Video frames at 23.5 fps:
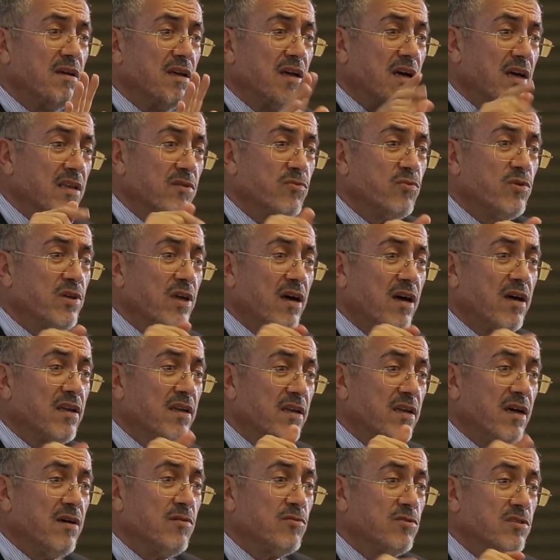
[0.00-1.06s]
And we are
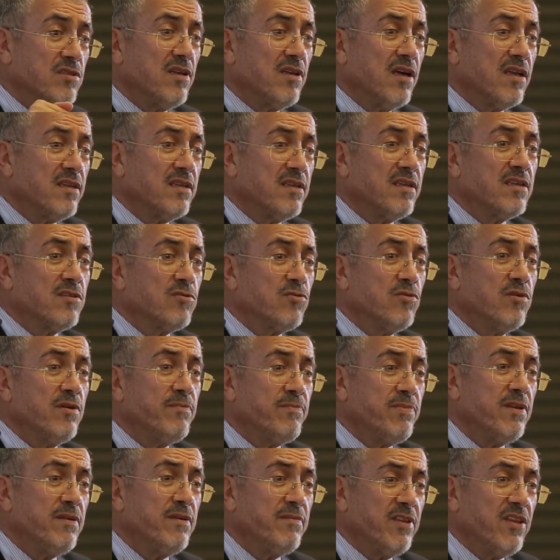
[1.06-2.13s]
now starting to
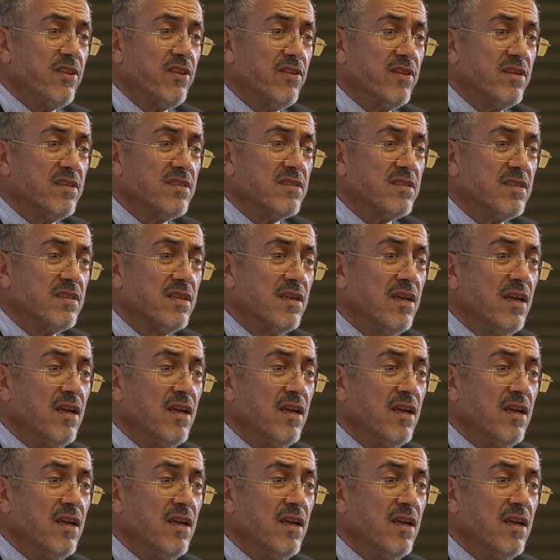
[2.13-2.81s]
implement this.